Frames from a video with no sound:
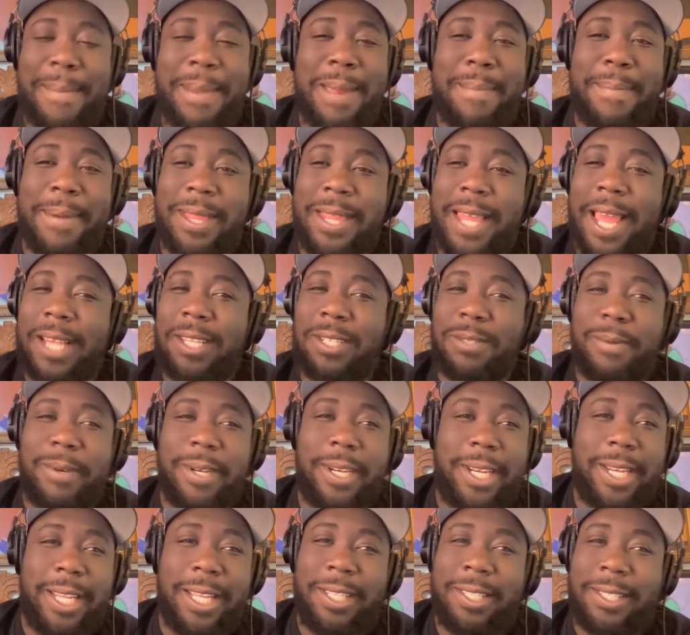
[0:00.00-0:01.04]
mean, but that's what
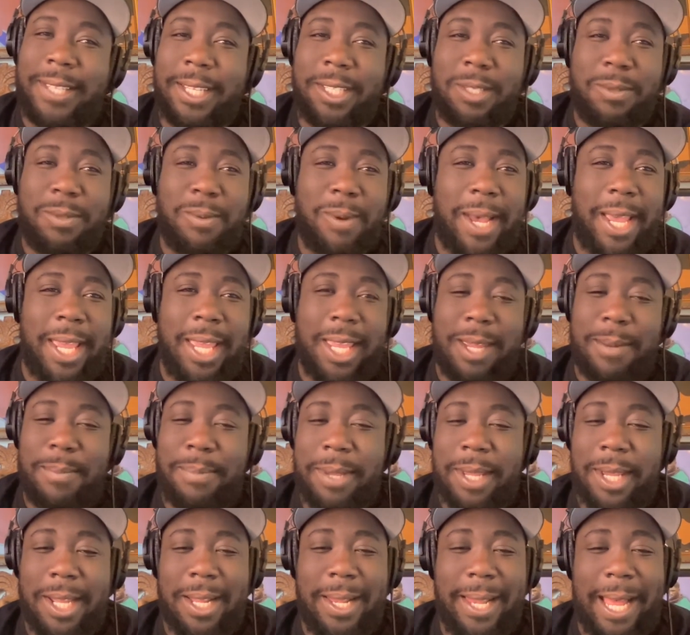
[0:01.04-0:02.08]
it is. That's why I can be
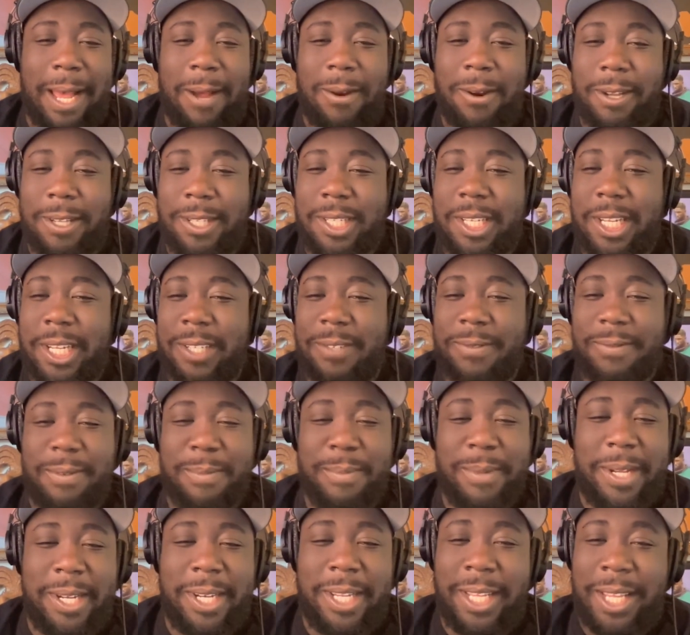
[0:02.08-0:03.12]
a clown on stage for
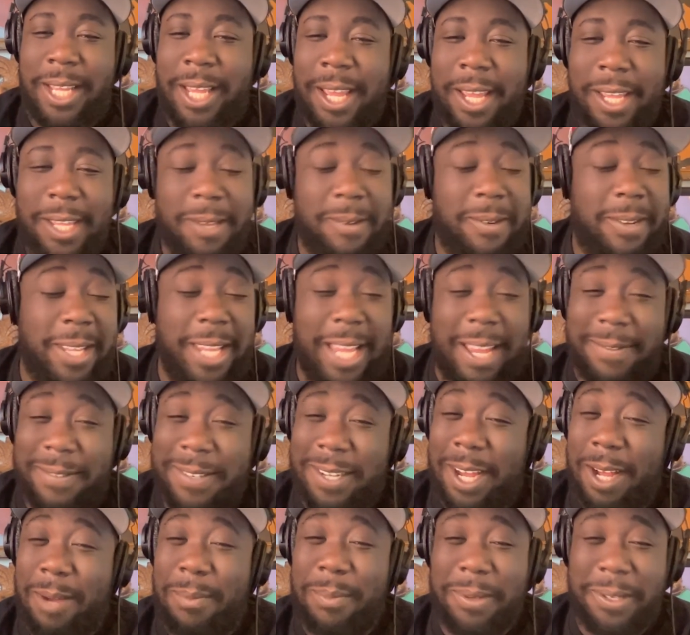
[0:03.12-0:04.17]
money. You really have to
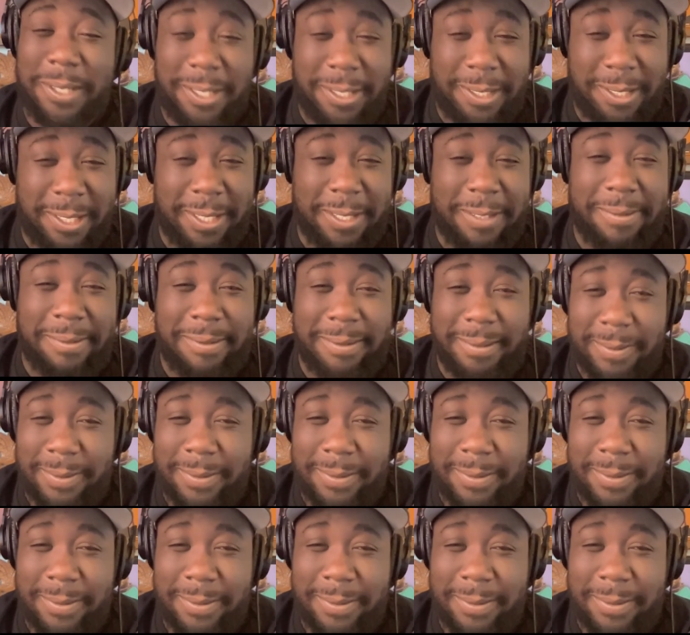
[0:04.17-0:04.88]
humble yourself.